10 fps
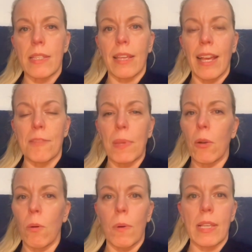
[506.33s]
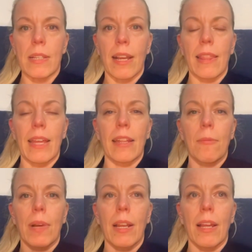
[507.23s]
has been always like that
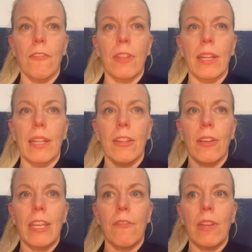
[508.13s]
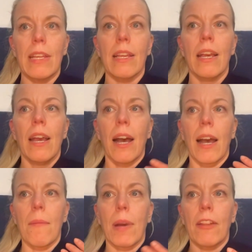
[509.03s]
in my life, that in the evening
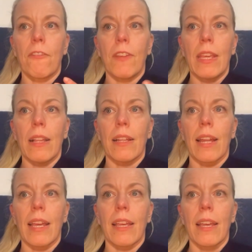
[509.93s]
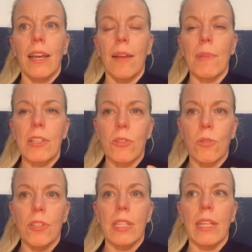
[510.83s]
I might feel like I'm
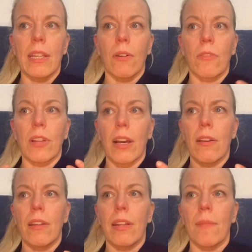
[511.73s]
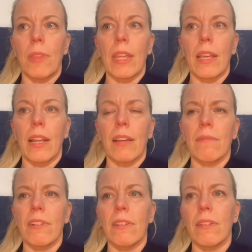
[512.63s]
exhausted or tired and I'm thinking like,
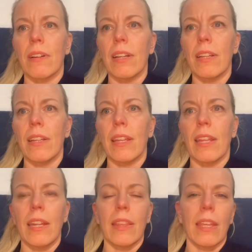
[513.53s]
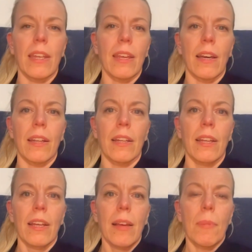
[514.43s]
oh, I didn't get anything done.
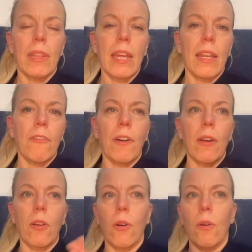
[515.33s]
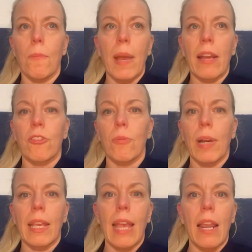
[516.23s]
But then if I go back to
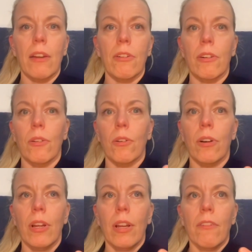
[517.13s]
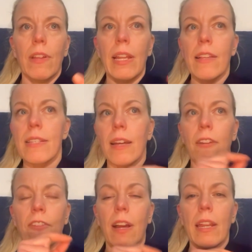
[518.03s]
my calendar or really
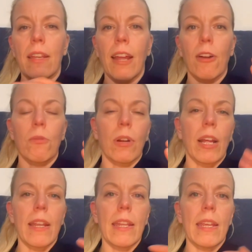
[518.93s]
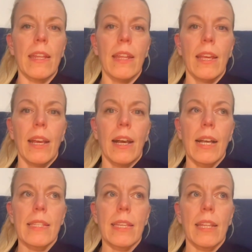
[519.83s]
start writing down what I did,
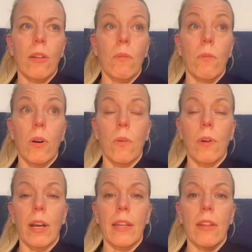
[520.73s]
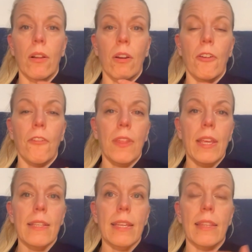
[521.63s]
I see that, whoa, I did a lot of
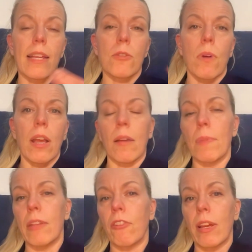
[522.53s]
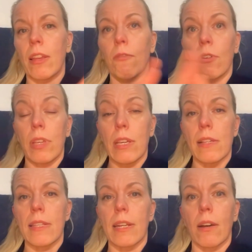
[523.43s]
things. And that's why I've been tracking for
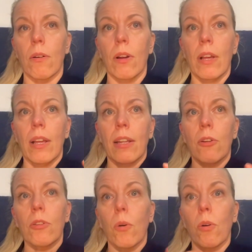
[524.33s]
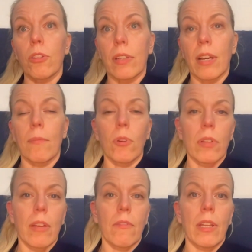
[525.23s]
years now. Not all the time,
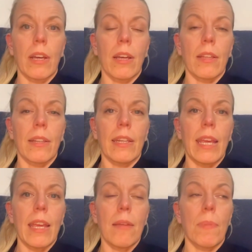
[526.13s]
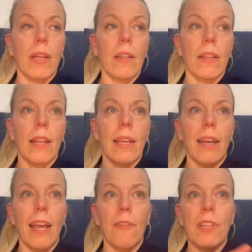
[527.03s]
not every day, but like
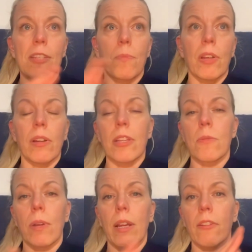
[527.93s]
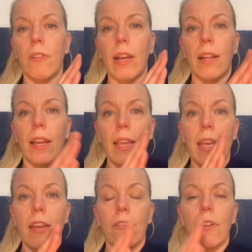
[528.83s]
I have these periods when I track like
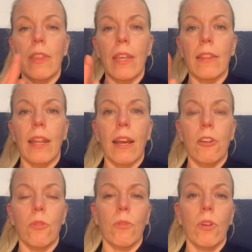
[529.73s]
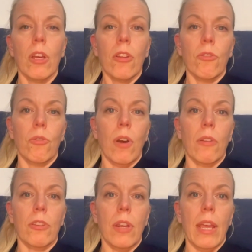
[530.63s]
everything that I do
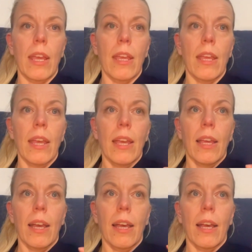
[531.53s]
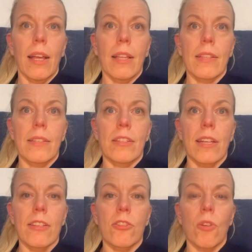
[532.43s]
throughout the day, uh,
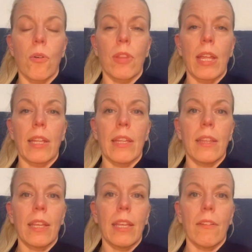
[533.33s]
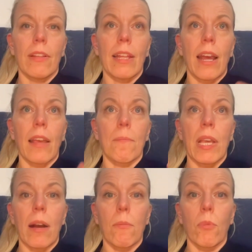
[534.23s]
just so that that I
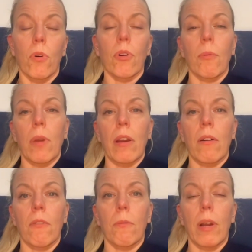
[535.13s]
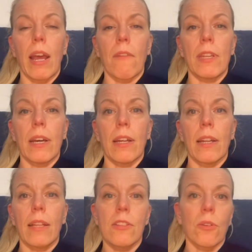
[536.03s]
become more aware of what I've
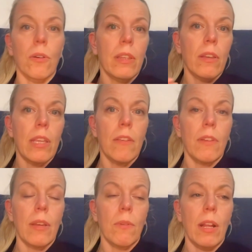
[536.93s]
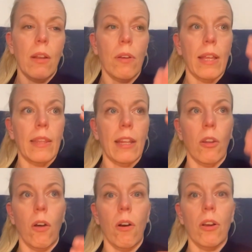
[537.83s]
done. And so in the evening, when I look at that
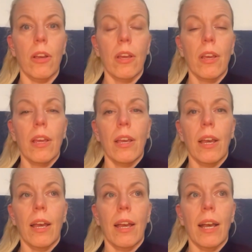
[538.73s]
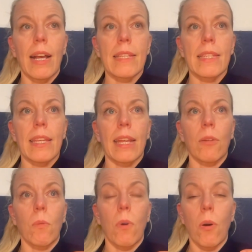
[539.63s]
log, I see
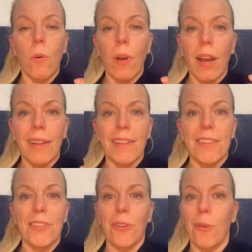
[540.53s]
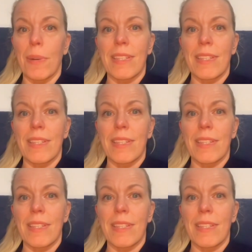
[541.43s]
that, whoa, I did so much